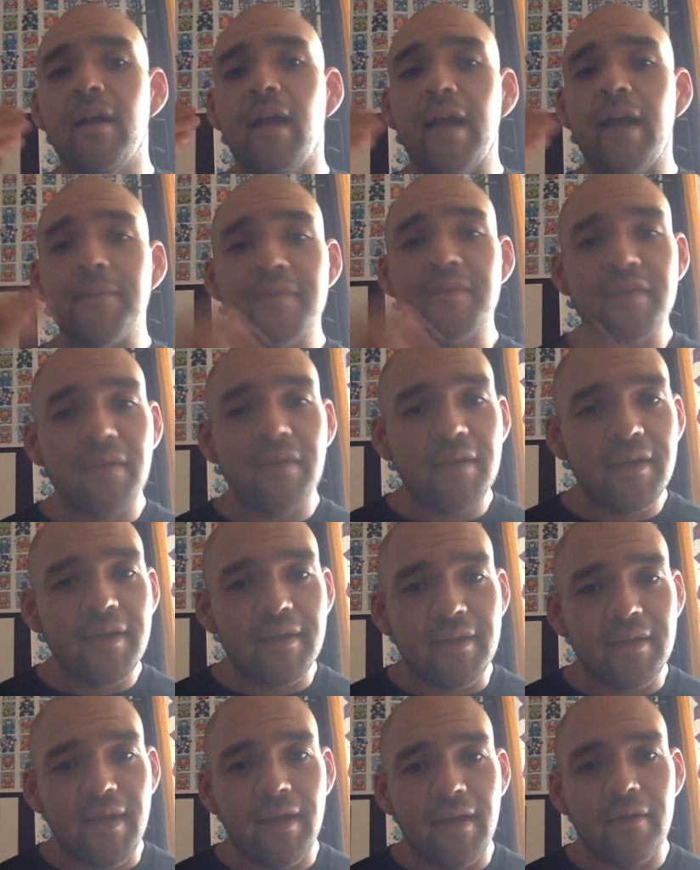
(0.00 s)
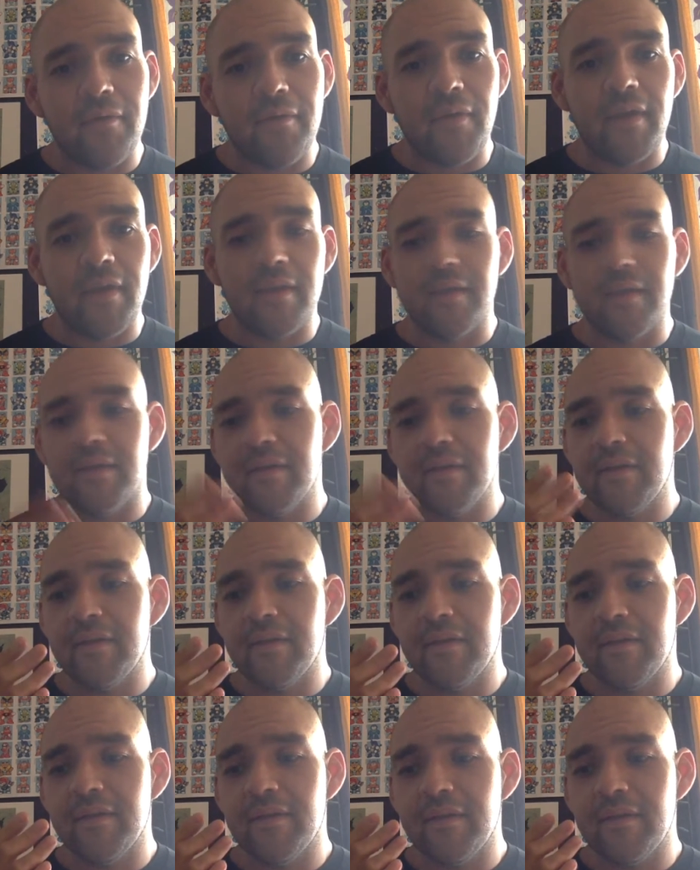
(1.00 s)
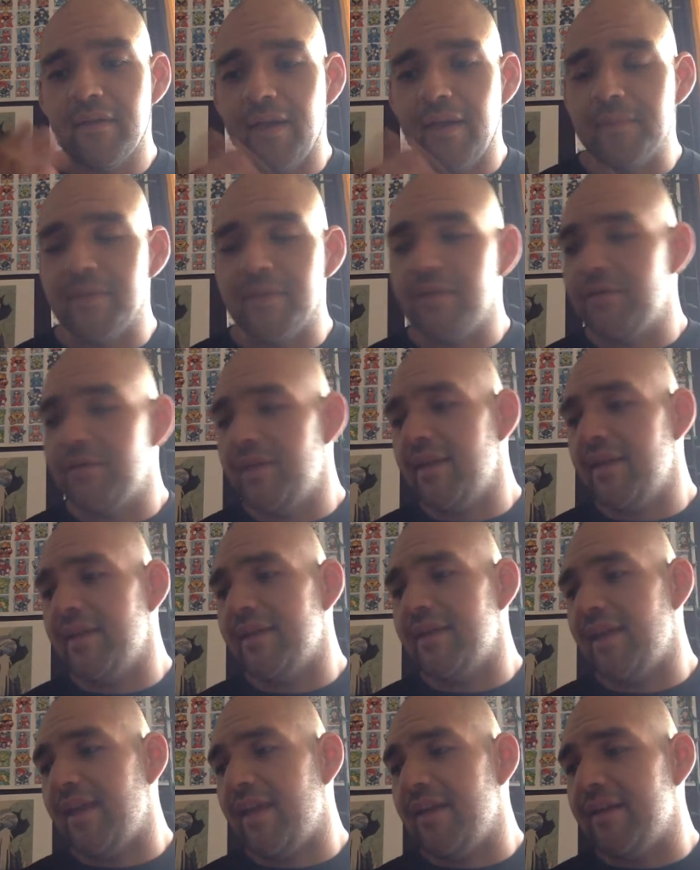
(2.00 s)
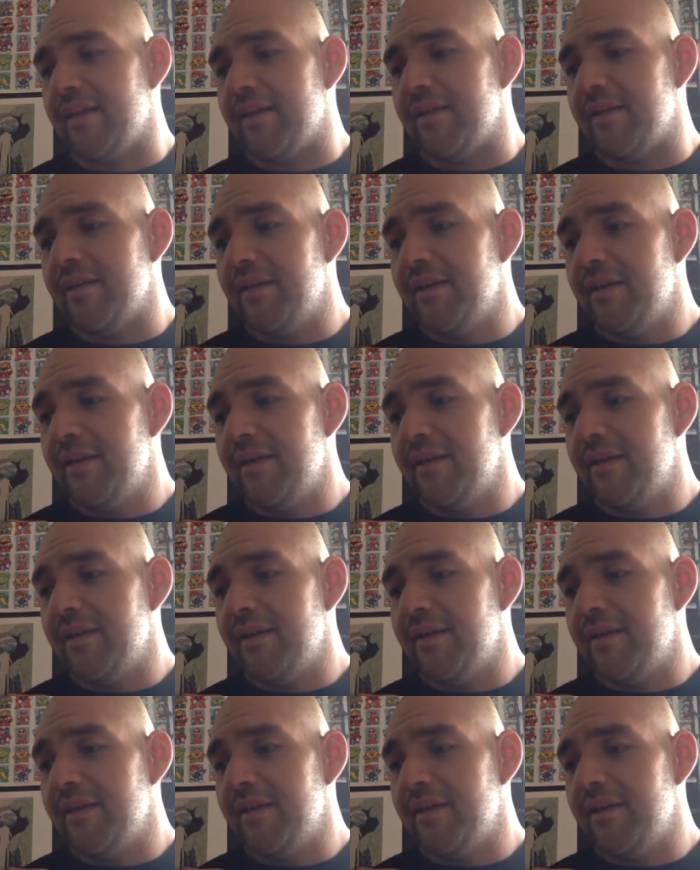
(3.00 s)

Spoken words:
I'm starting it now. Like I'm doing it, and